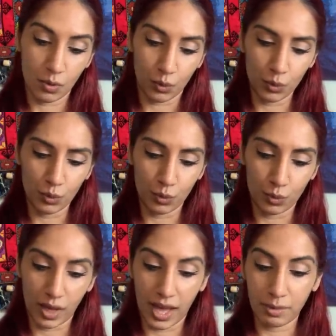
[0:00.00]

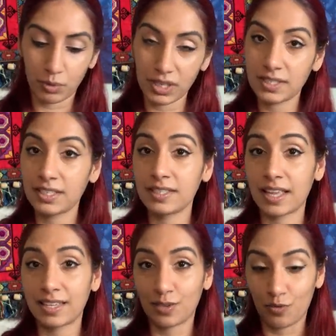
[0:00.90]
Ooh, the High Priestess,
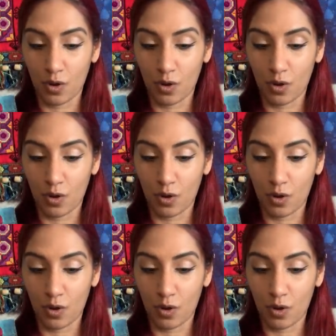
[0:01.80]
Ace of